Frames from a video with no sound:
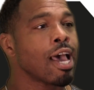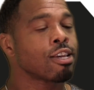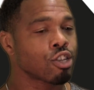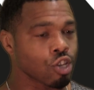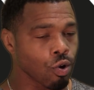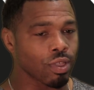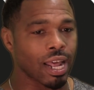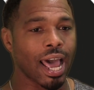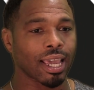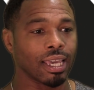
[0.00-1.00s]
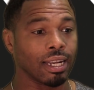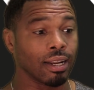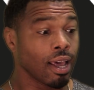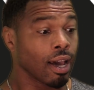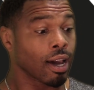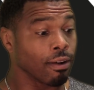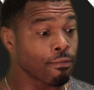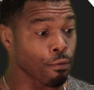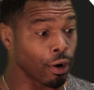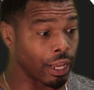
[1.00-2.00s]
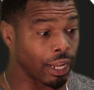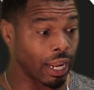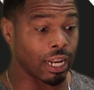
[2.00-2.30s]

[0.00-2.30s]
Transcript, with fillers: so that I can confront it